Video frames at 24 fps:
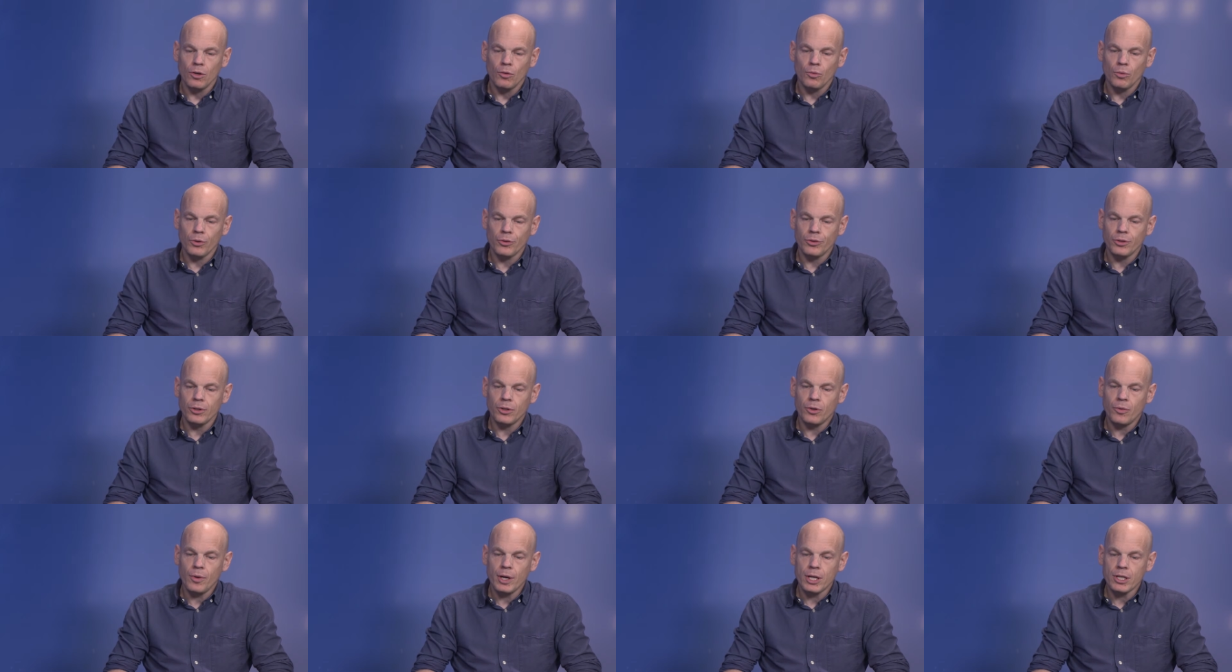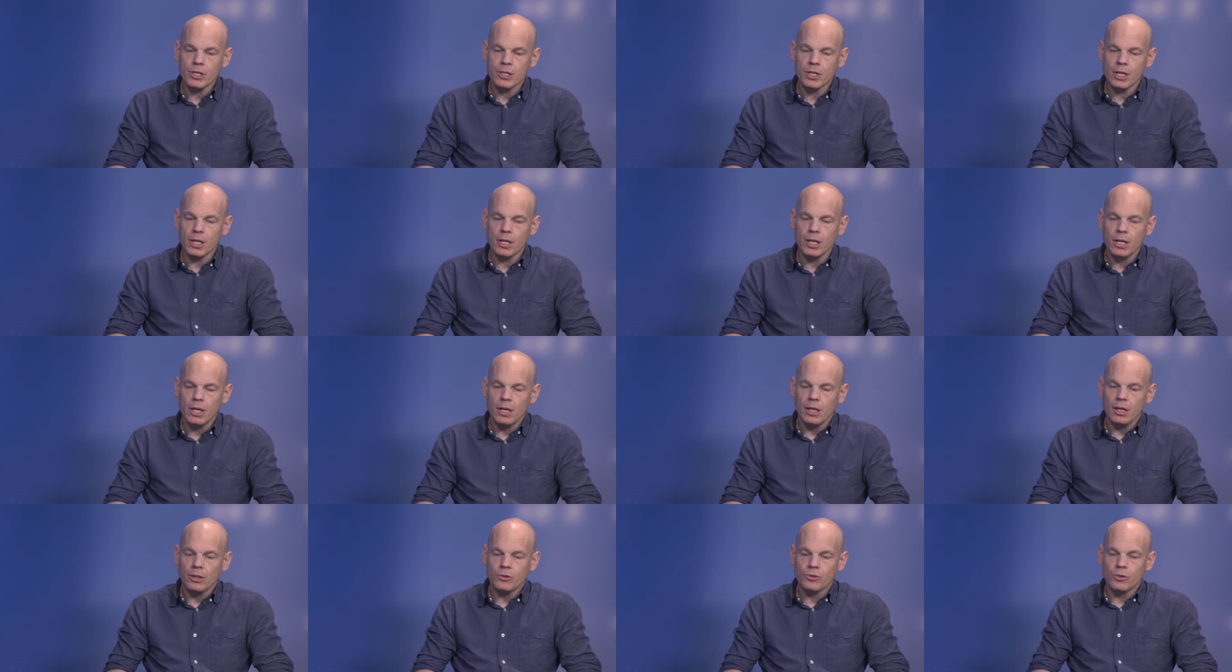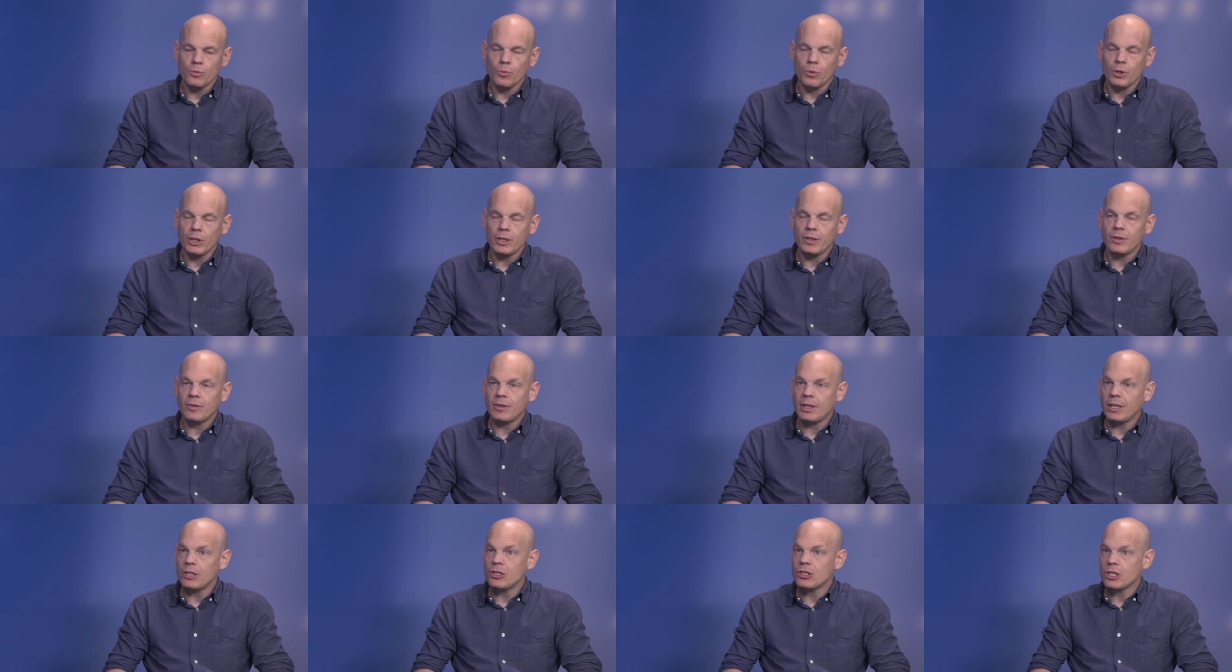was the question to what
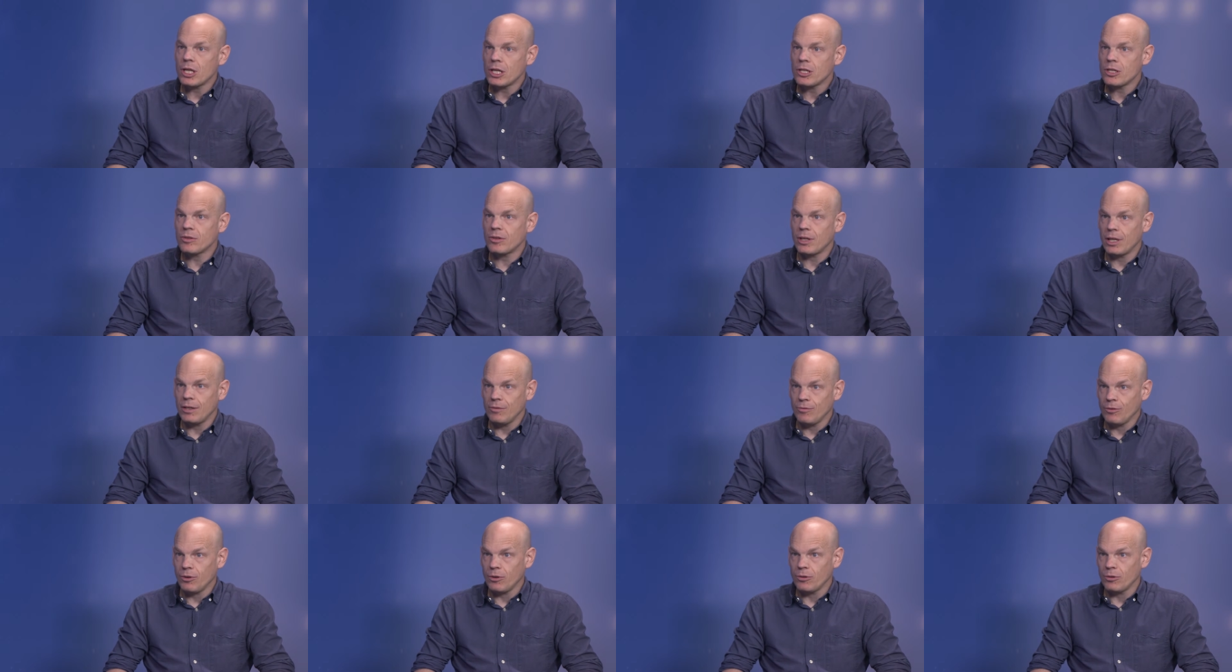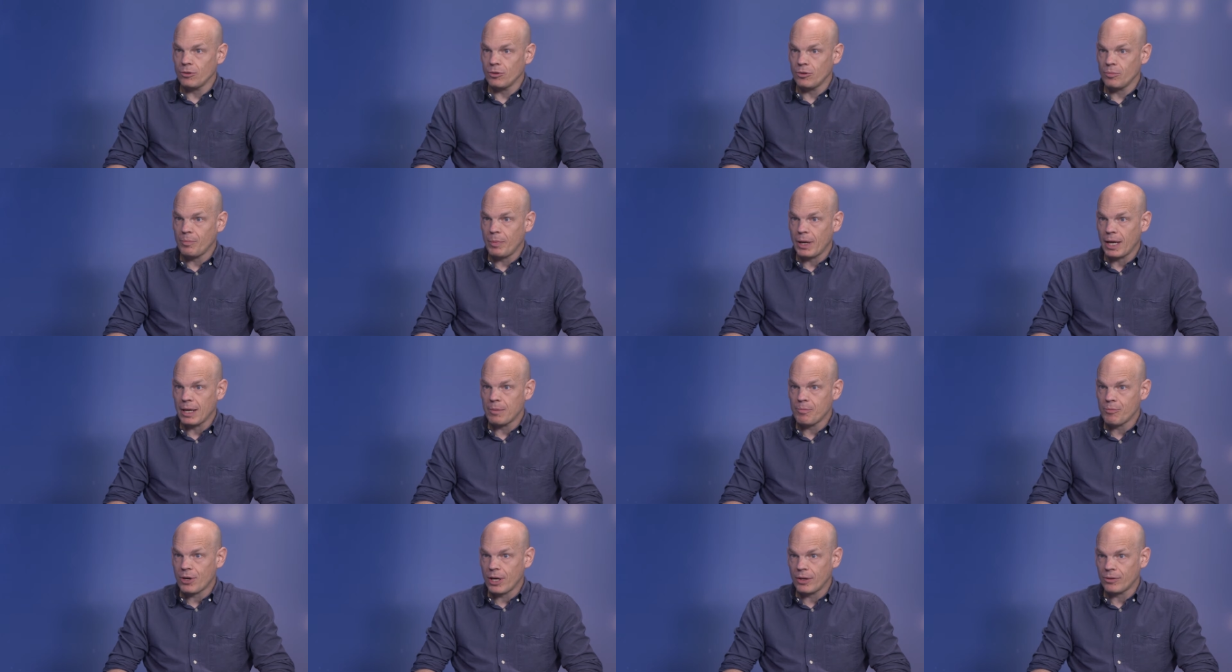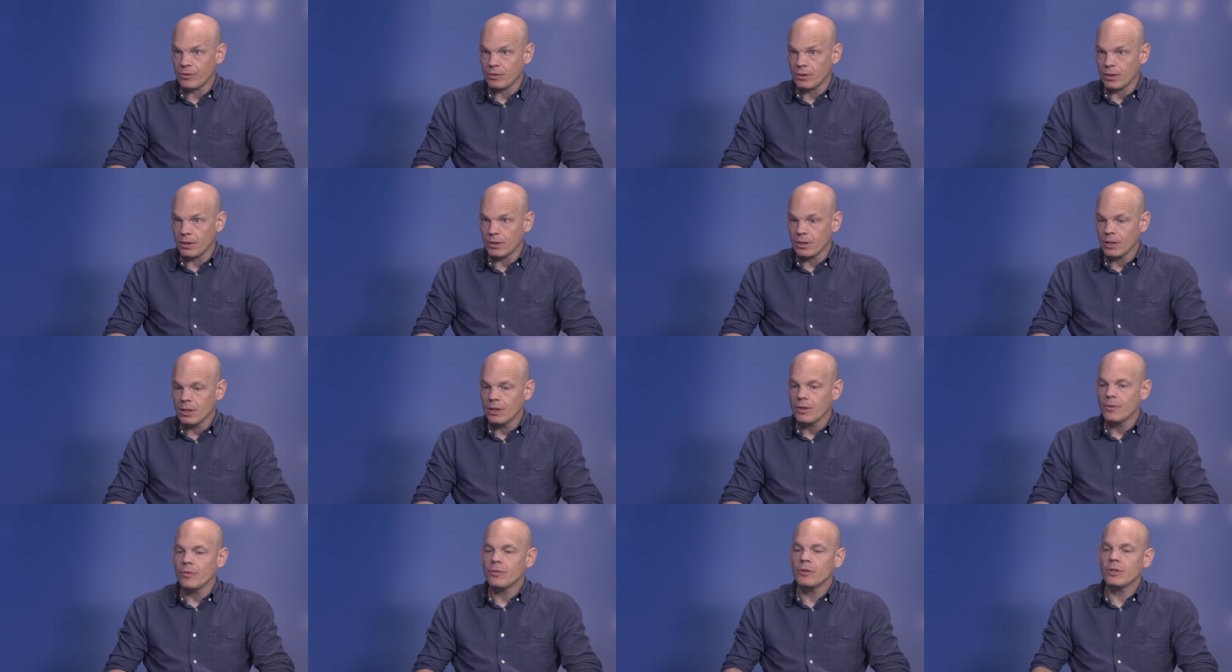extent judges are influenced by precedent.
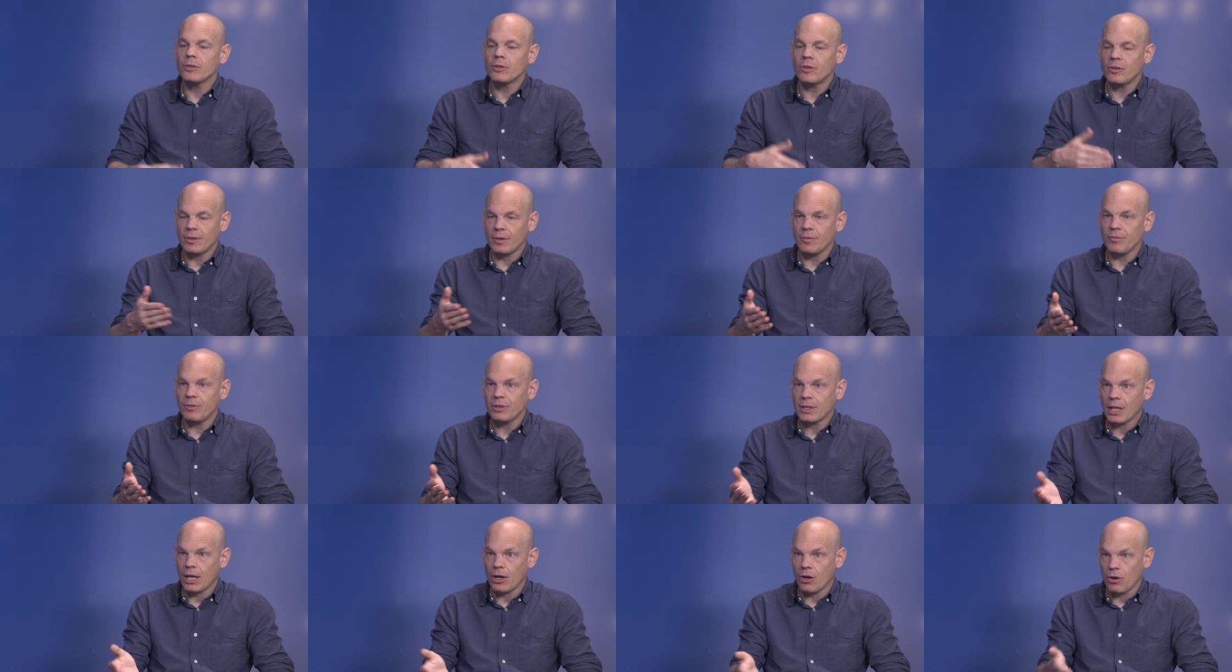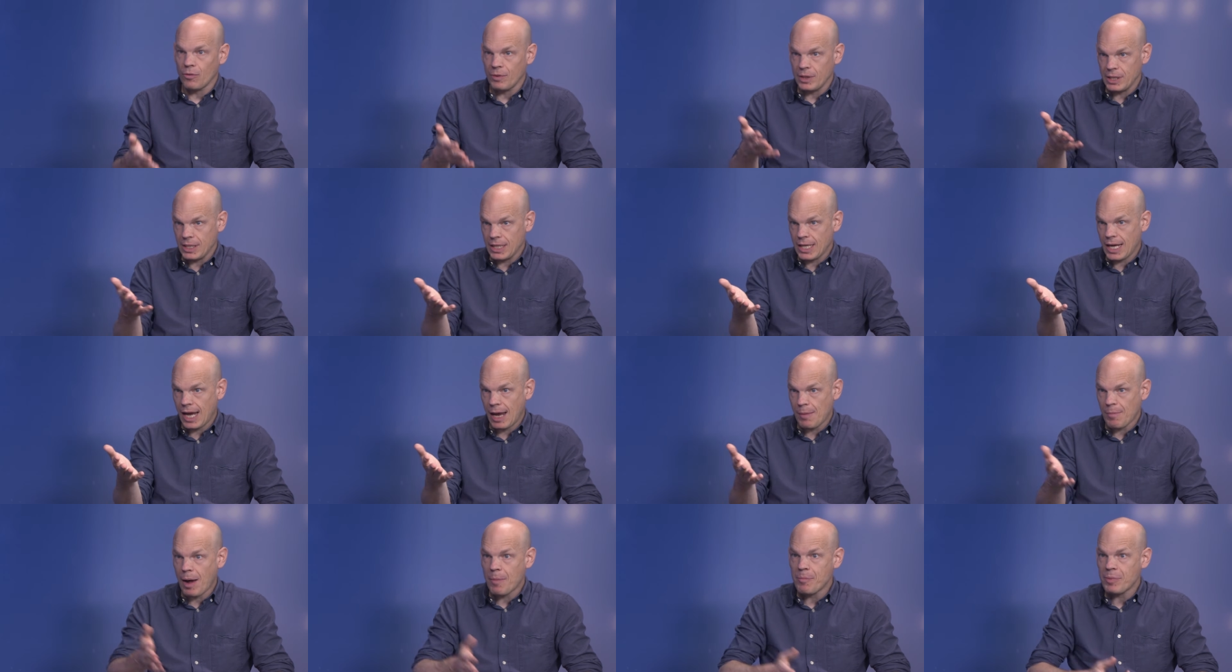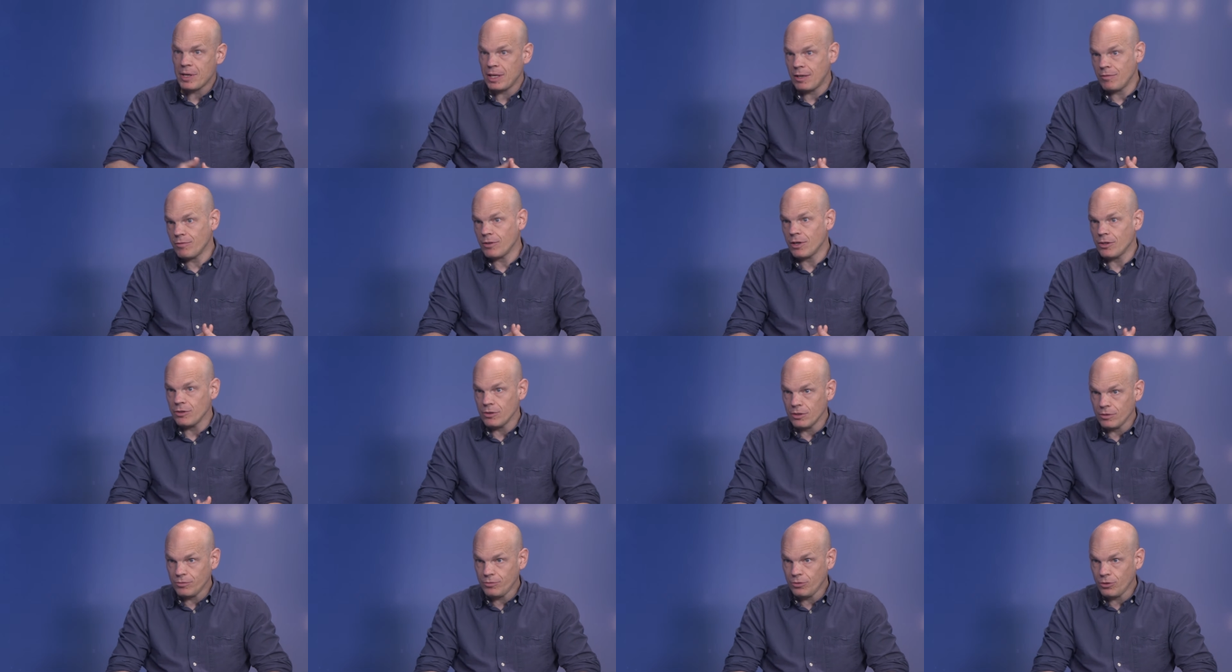This is something that already came up even
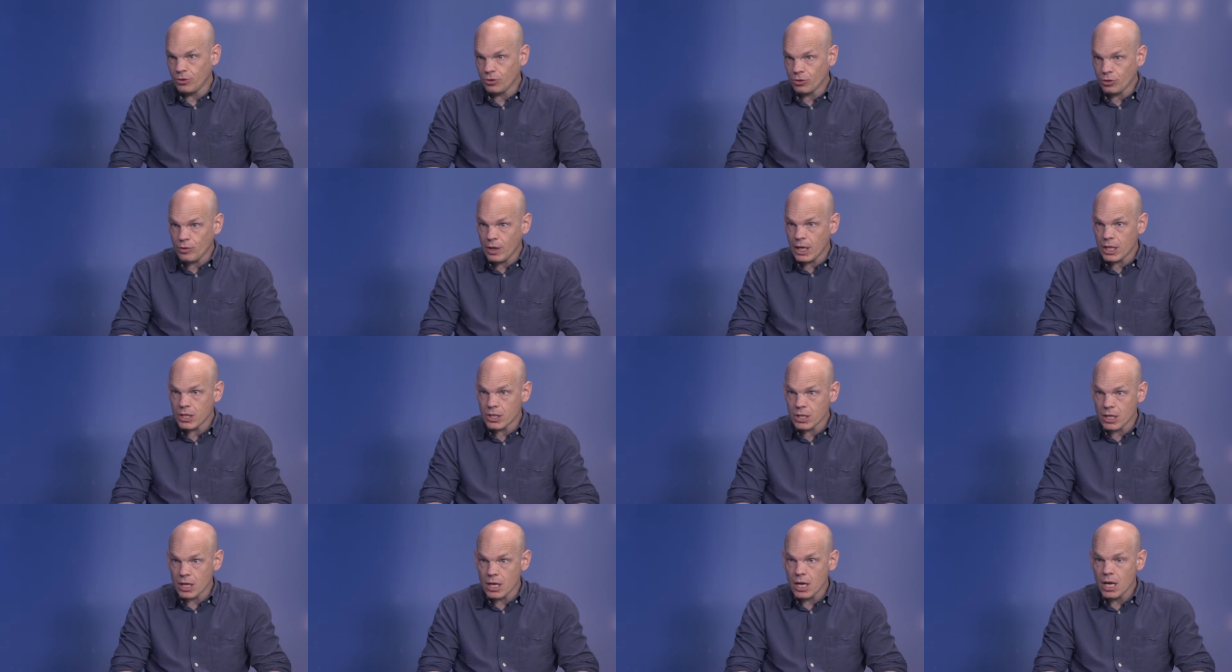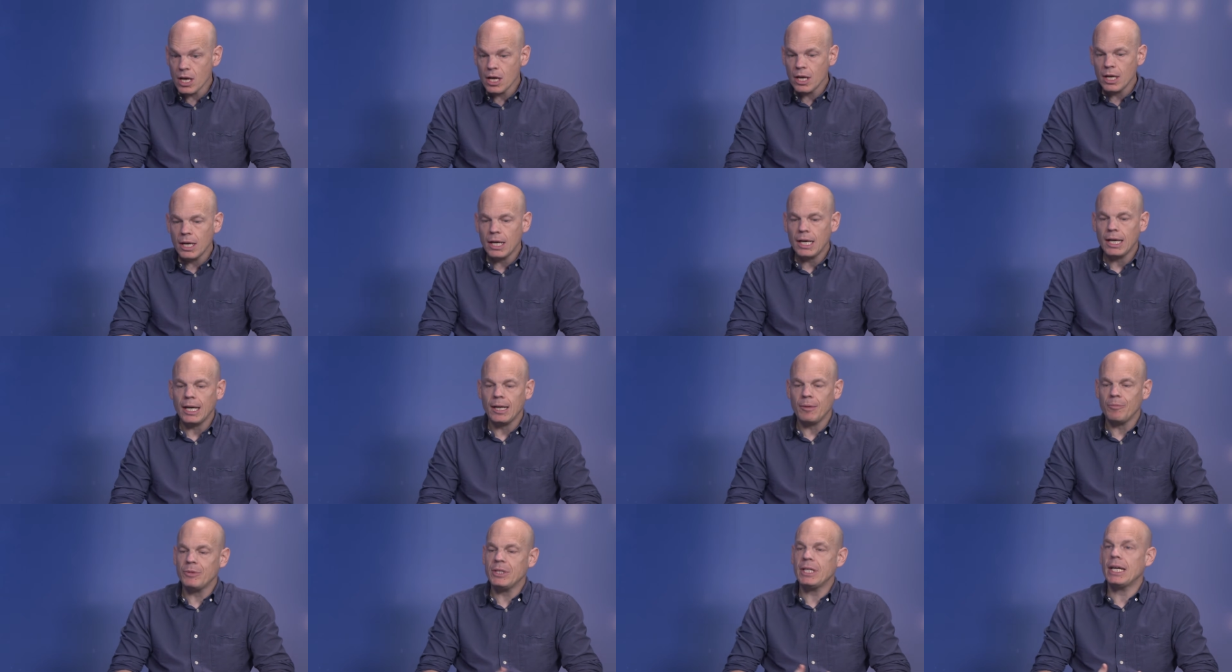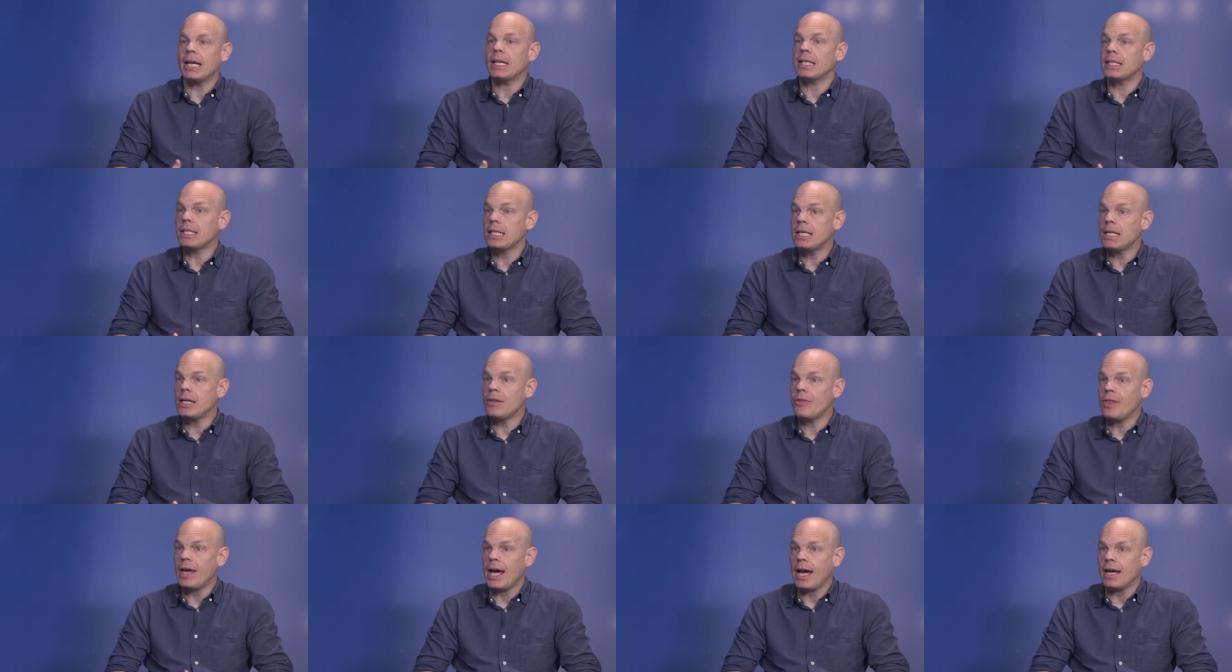in your first question, the
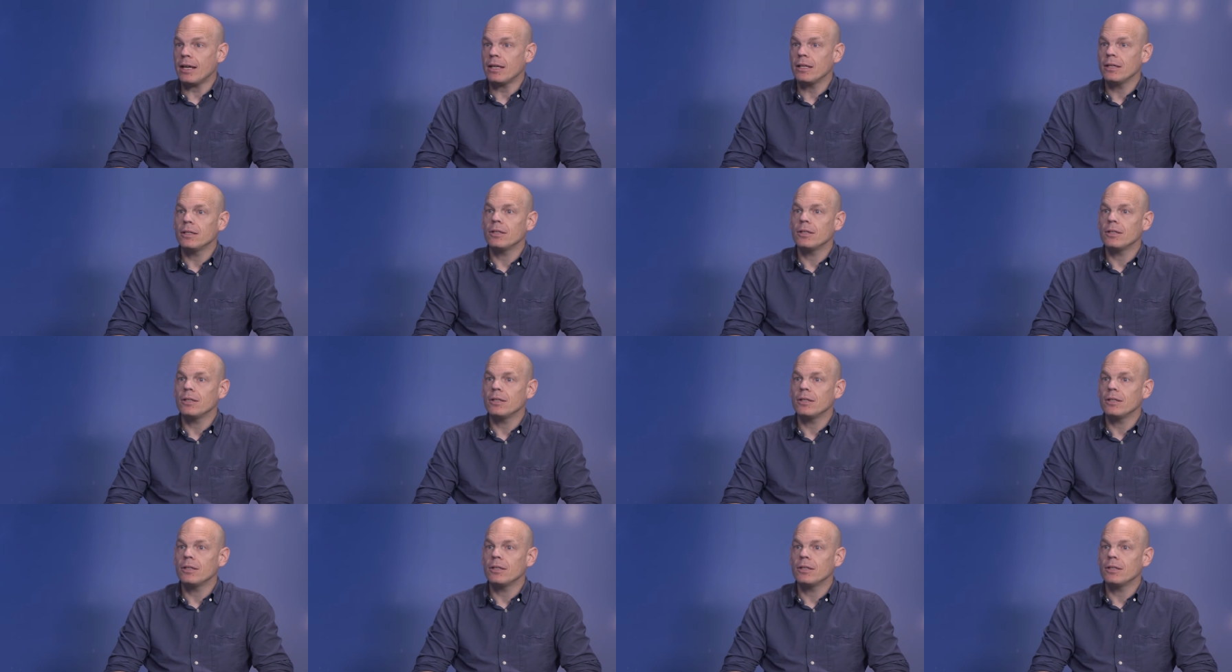idea that